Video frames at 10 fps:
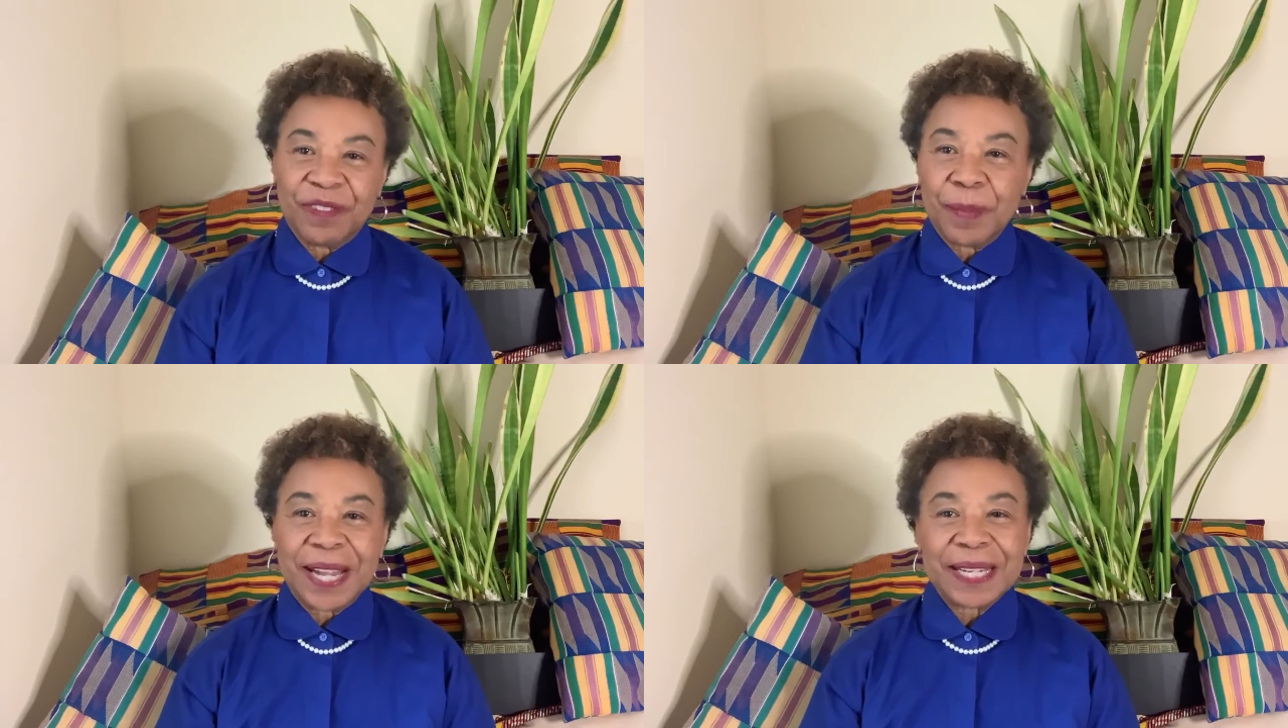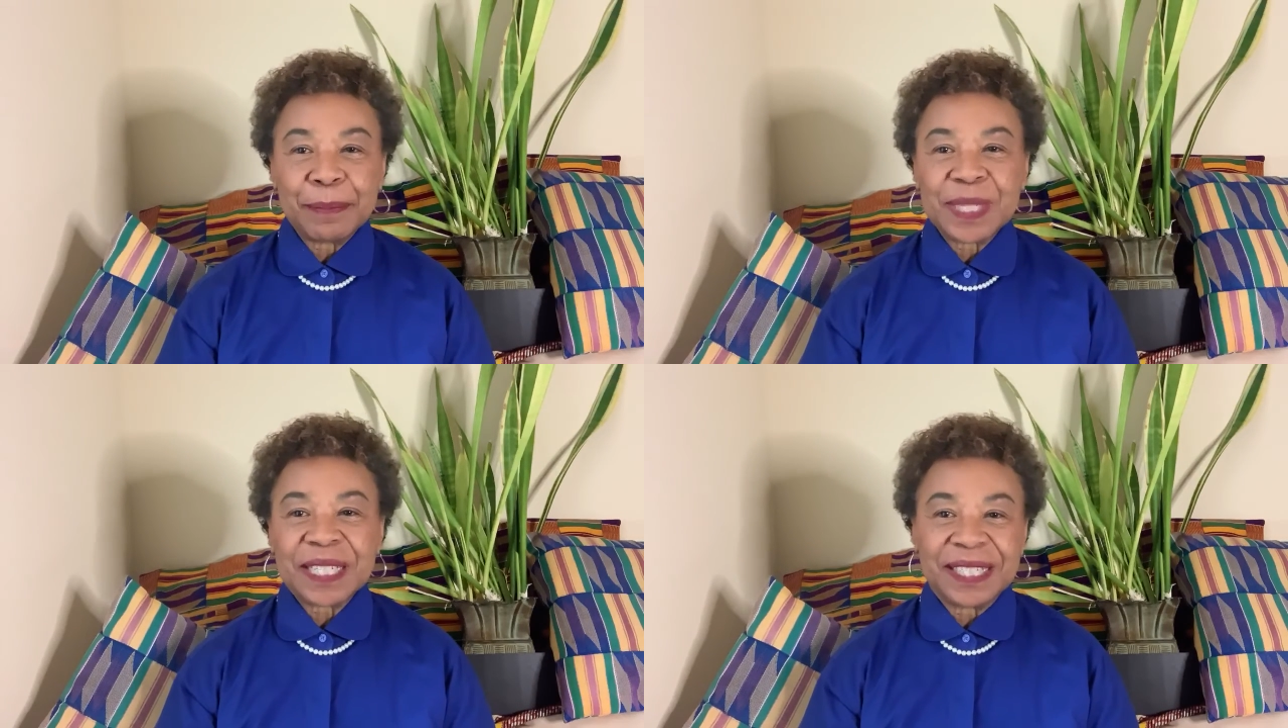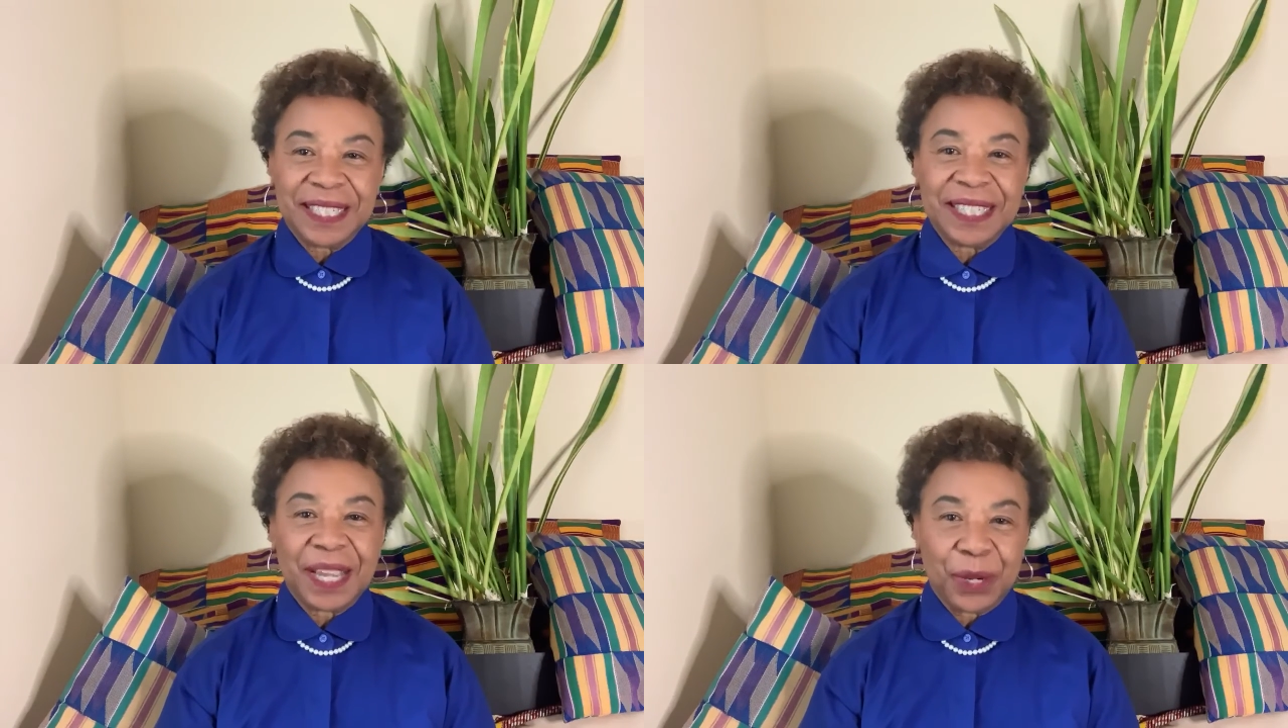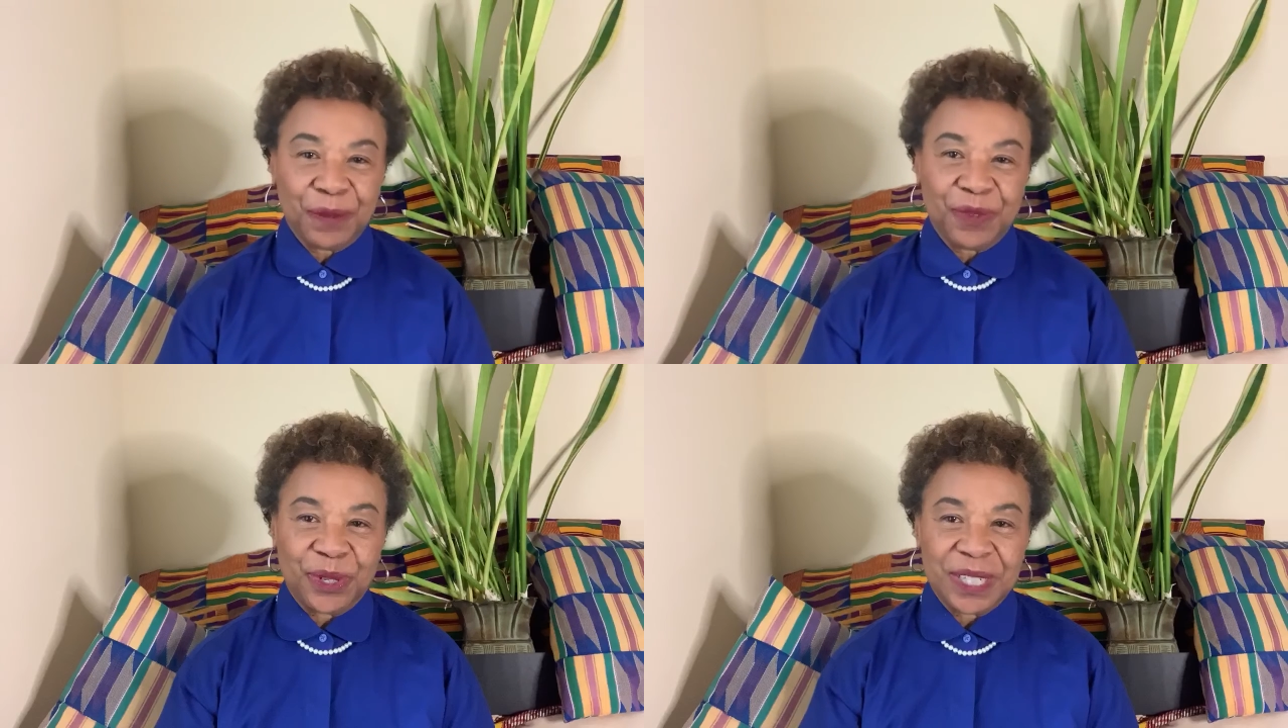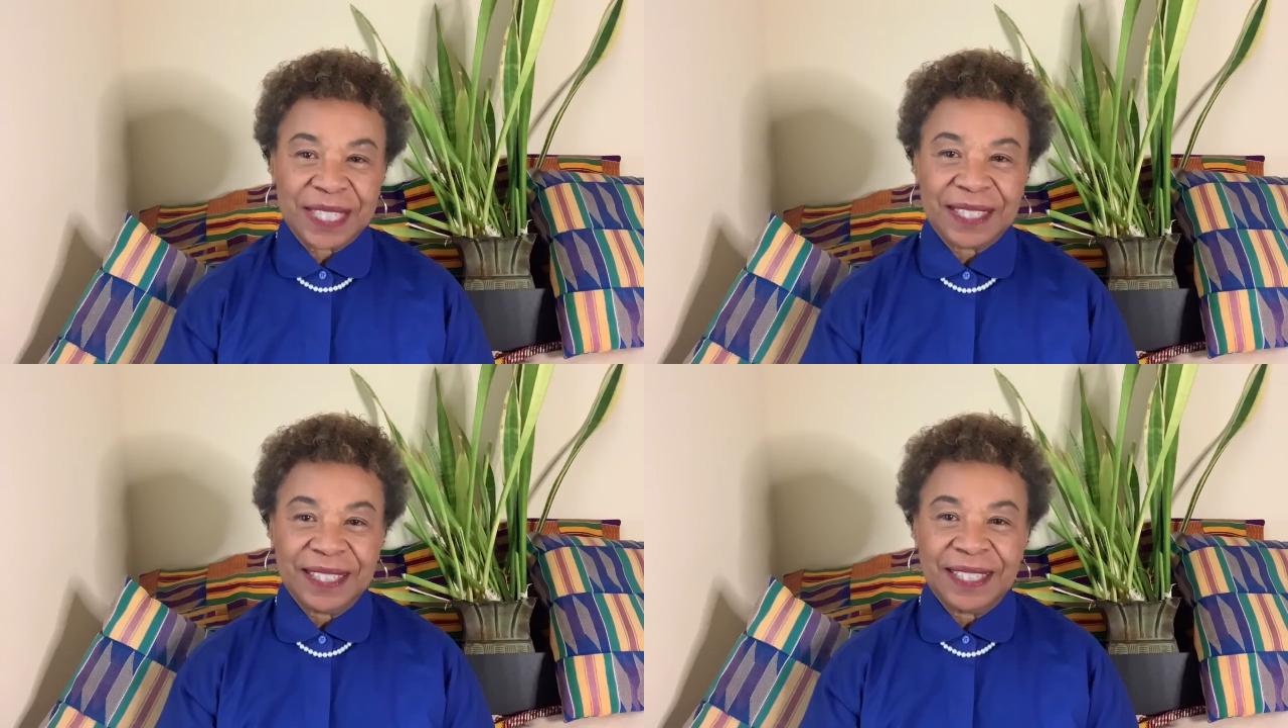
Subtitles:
of Moms Clean Air Force.